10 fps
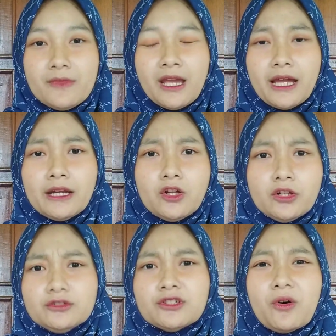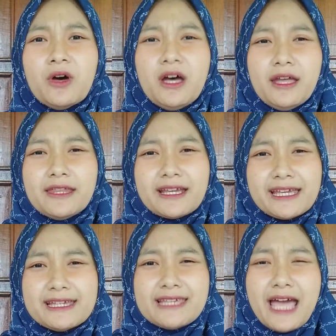And also, the
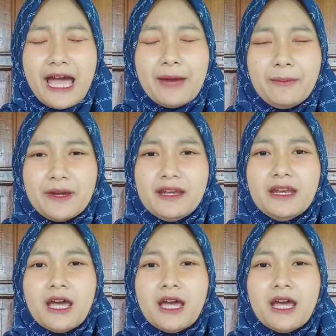case happened